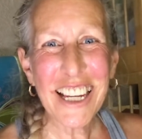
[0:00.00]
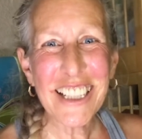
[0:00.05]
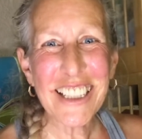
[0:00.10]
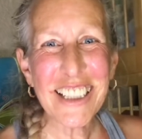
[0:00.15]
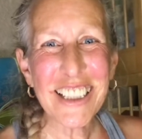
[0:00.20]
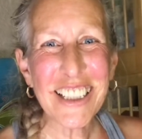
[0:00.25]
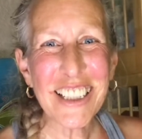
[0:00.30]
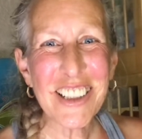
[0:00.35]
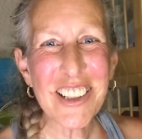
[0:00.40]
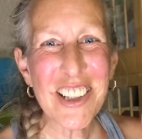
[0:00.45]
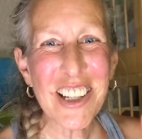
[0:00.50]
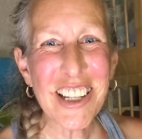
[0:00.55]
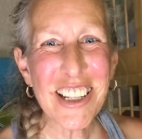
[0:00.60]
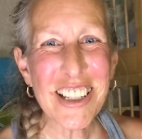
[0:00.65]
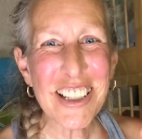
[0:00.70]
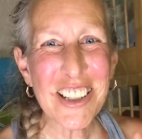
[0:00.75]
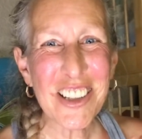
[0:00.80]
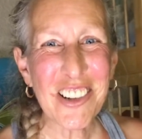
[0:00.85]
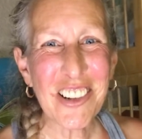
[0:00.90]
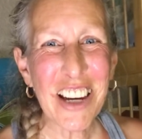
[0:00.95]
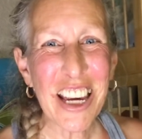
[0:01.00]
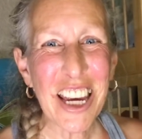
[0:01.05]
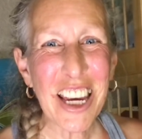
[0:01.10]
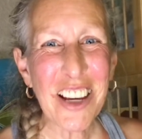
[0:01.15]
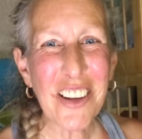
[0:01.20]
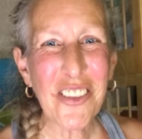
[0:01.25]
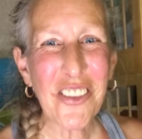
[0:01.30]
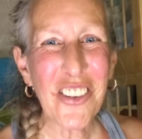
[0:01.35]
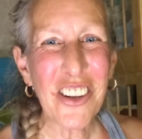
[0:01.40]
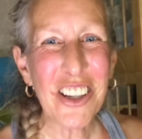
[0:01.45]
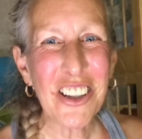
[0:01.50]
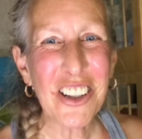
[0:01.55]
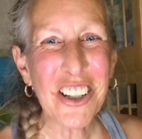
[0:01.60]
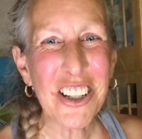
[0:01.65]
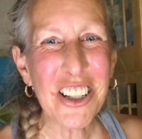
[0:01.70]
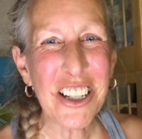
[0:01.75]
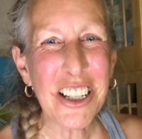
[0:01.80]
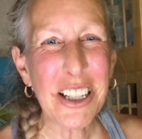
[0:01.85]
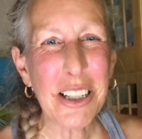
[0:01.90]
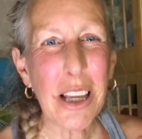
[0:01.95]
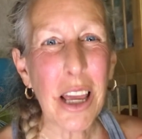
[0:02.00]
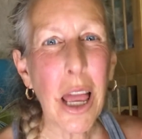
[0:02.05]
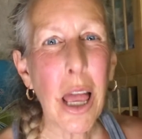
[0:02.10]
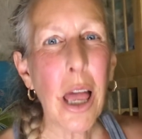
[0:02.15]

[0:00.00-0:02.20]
delicious, great, feel good.